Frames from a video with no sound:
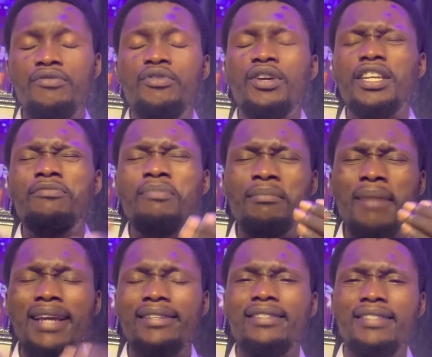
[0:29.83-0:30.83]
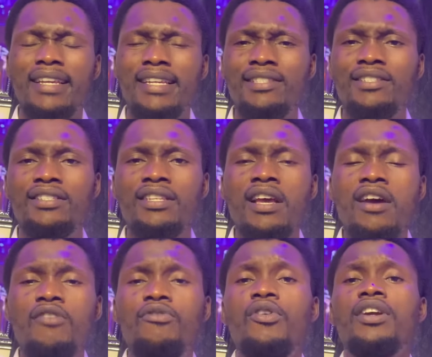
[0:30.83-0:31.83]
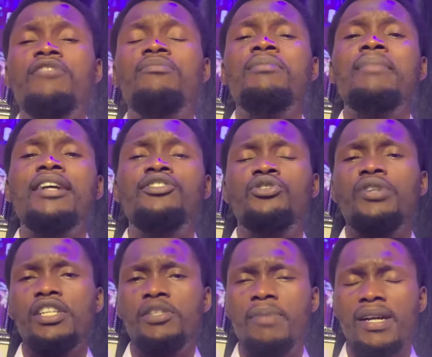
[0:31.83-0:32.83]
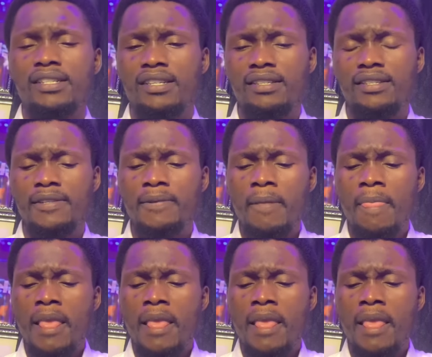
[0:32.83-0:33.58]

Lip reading: Forgive me my sins. Forgive me my trespasses.